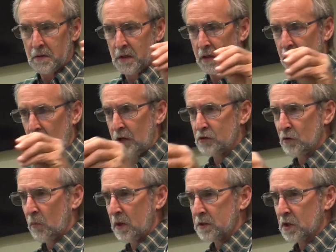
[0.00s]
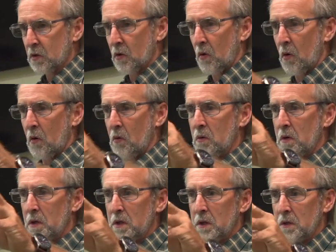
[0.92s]
And the angel brings a coal,
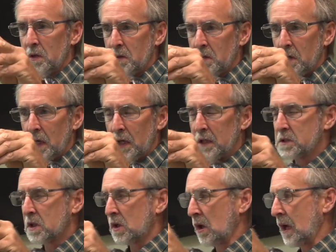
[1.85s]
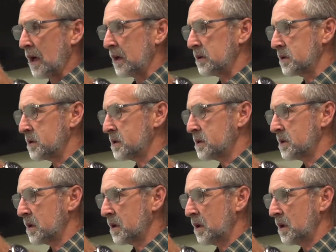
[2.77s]
and he's cleansed.